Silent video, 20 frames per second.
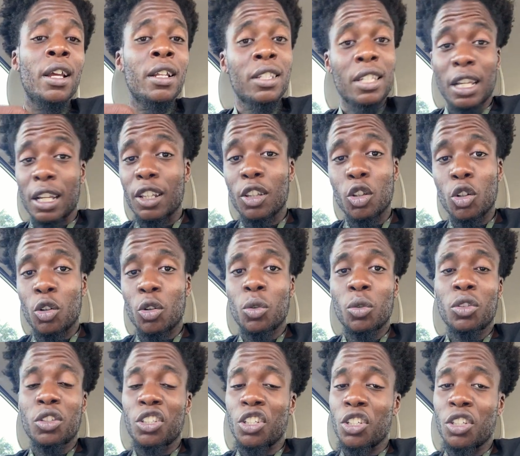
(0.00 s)
Take a little
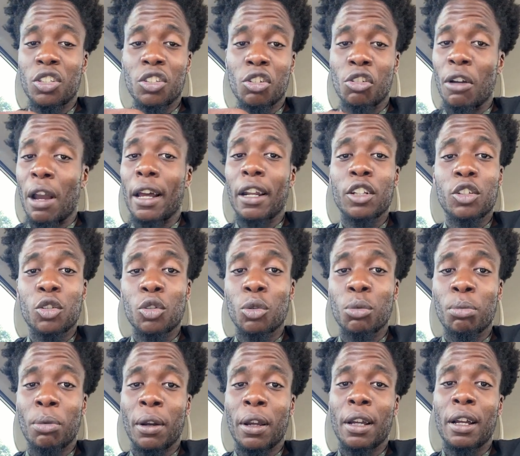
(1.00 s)
just
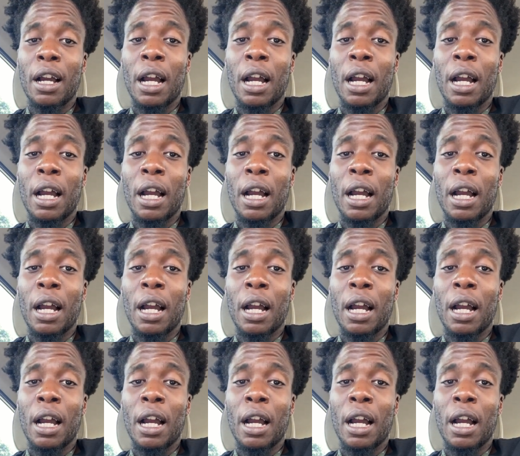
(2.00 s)
gratitude break.